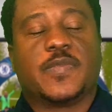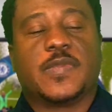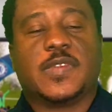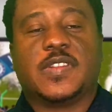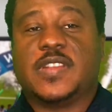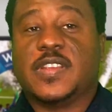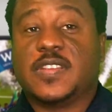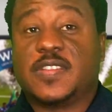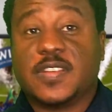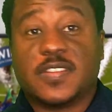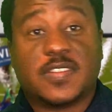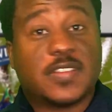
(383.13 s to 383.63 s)

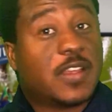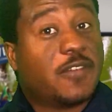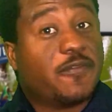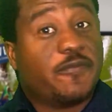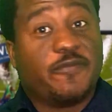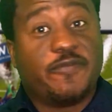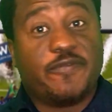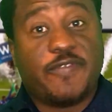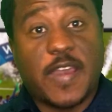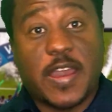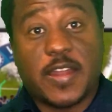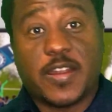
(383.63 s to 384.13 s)
This is
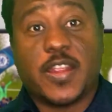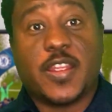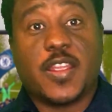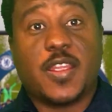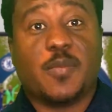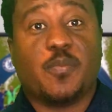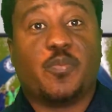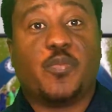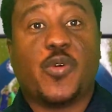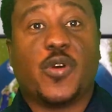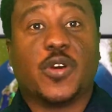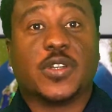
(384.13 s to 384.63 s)
very
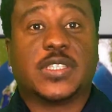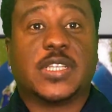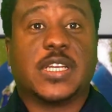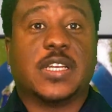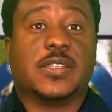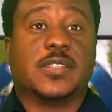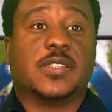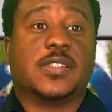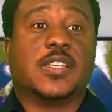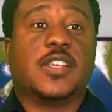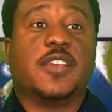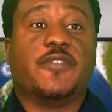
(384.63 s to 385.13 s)
important,